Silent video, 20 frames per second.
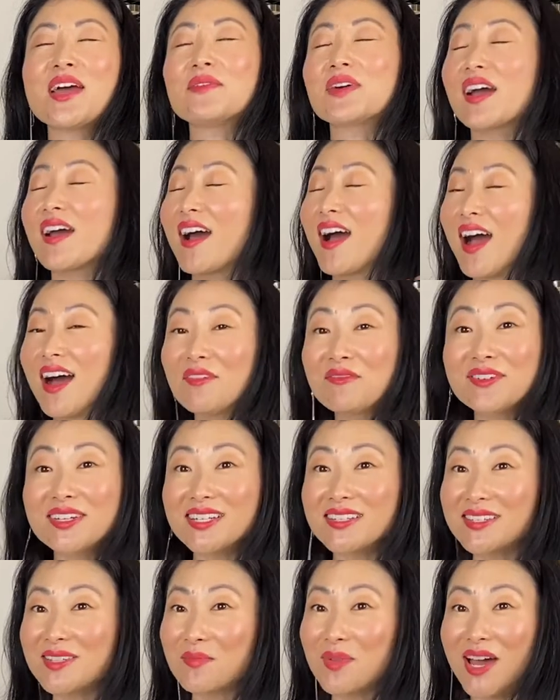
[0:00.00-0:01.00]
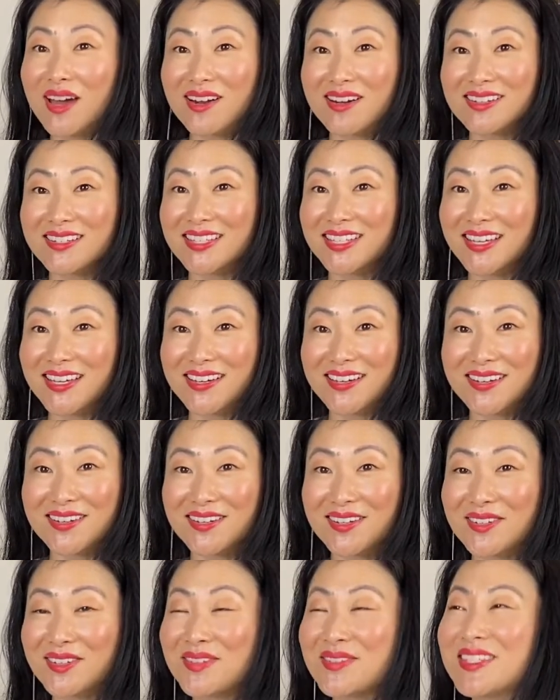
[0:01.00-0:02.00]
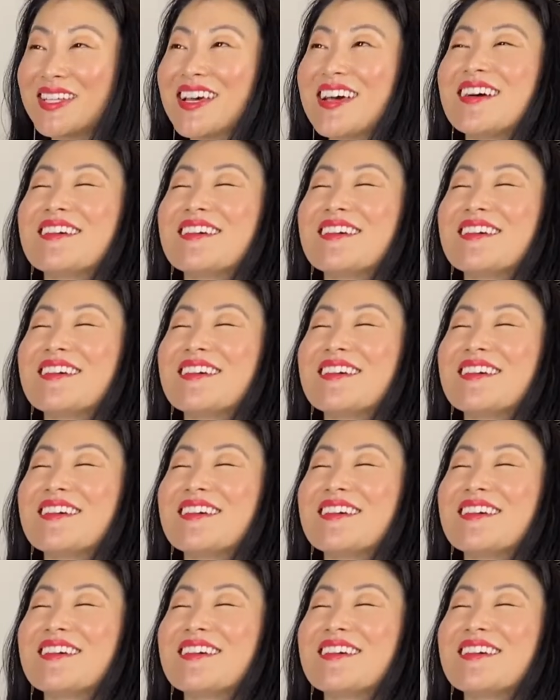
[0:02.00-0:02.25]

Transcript: a confidence about ourselves.